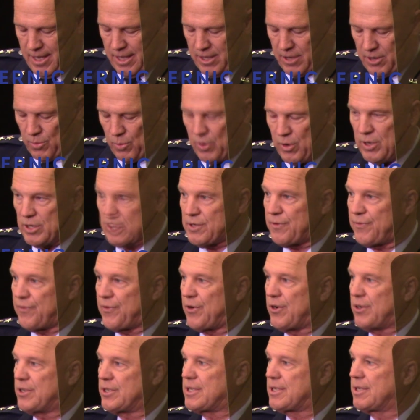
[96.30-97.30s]
The world's
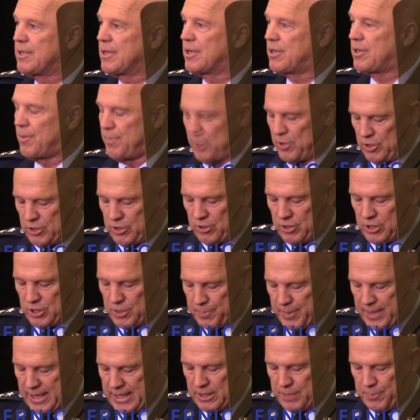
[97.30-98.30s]
first commercial
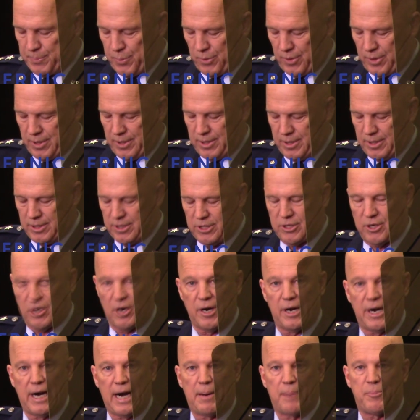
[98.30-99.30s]
spaceport
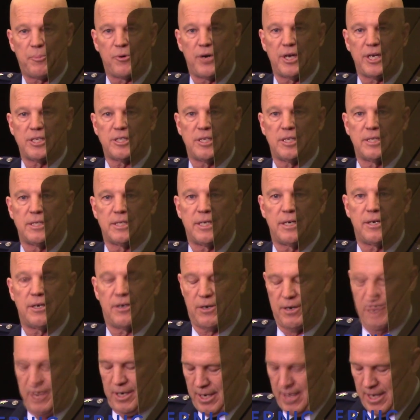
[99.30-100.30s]
started operations
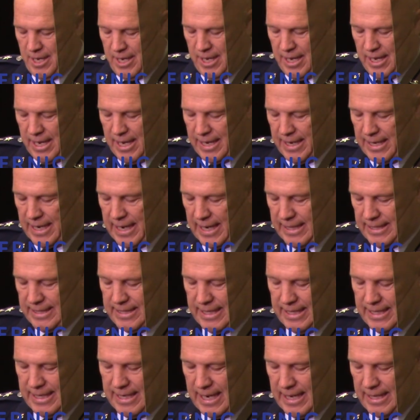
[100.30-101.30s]
here in
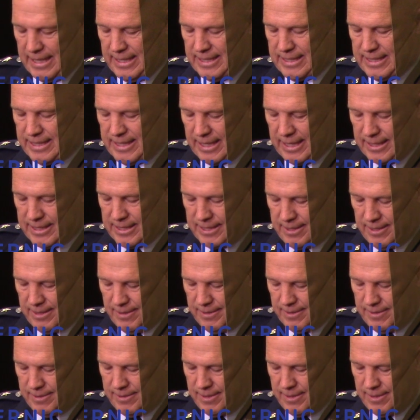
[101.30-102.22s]
1996.